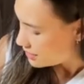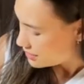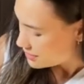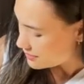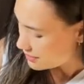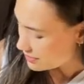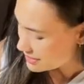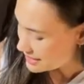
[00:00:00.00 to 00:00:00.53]

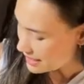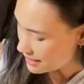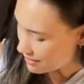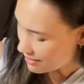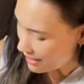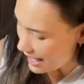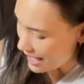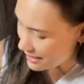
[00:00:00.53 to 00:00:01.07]
So I'm gonna
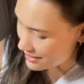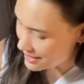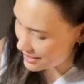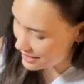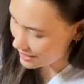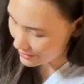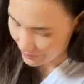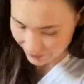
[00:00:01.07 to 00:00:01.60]
take
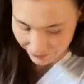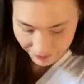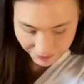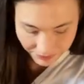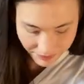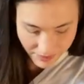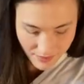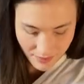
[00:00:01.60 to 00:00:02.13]

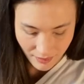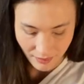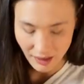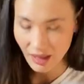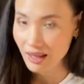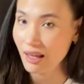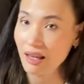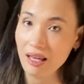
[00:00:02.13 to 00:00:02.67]

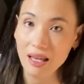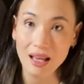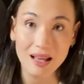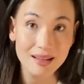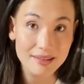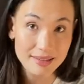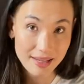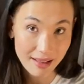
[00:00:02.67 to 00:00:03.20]
that.
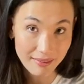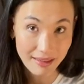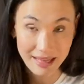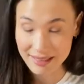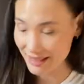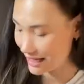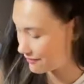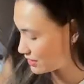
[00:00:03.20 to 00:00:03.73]
And
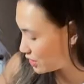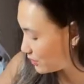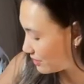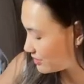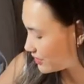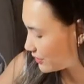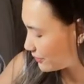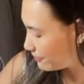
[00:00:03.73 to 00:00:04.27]
last, I have a
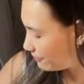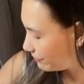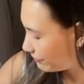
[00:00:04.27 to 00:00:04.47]
swimsuit.